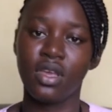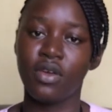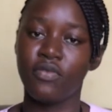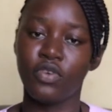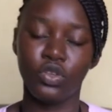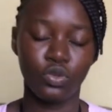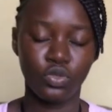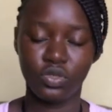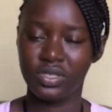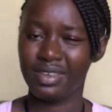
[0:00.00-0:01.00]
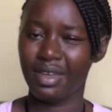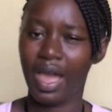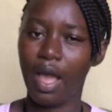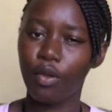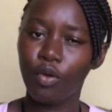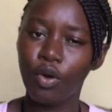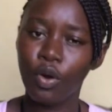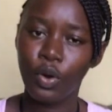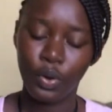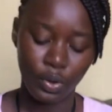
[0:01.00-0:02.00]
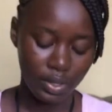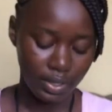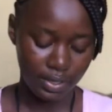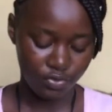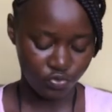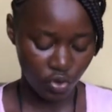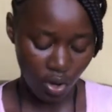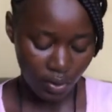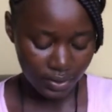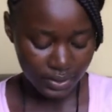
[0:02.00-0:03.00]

for you to take alcohol and drugs.